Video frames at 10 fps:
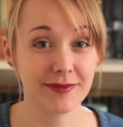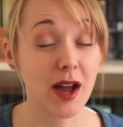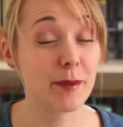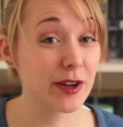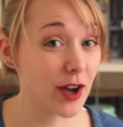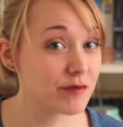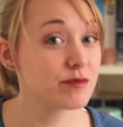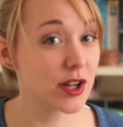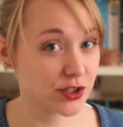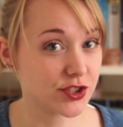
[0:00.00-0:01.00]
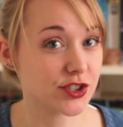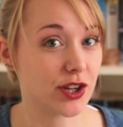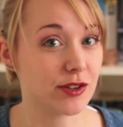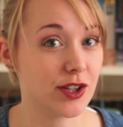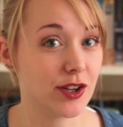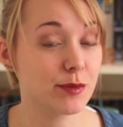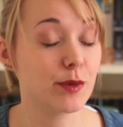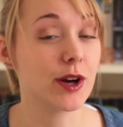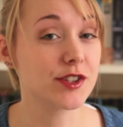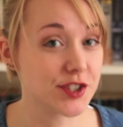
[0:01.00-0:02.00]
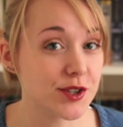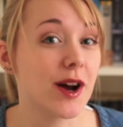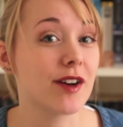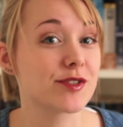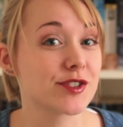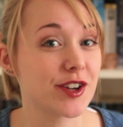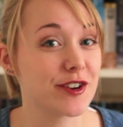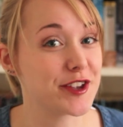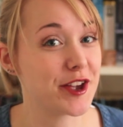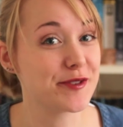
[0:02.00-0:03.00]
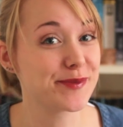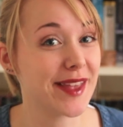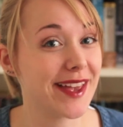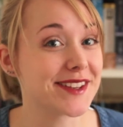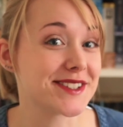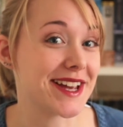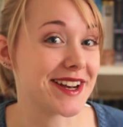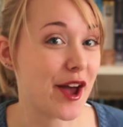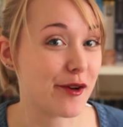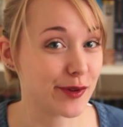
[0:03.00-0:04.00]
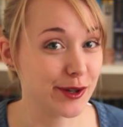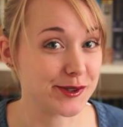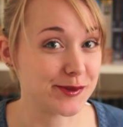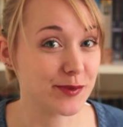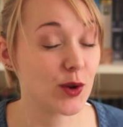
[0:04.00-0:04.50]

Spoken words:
I may not have much to show you, but what I do have to show you is an FO.